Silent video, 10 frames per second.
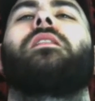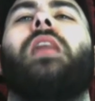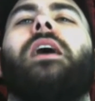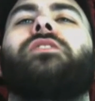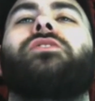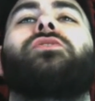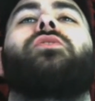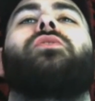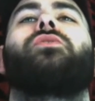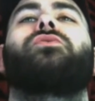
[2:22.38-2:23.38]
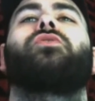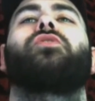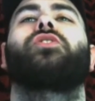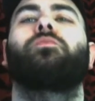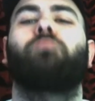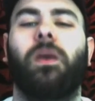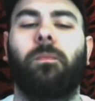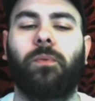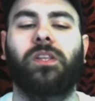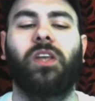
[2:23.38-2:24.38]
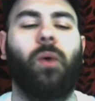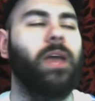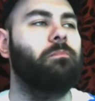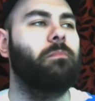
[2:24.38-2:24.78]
Let's use newspaper to wipe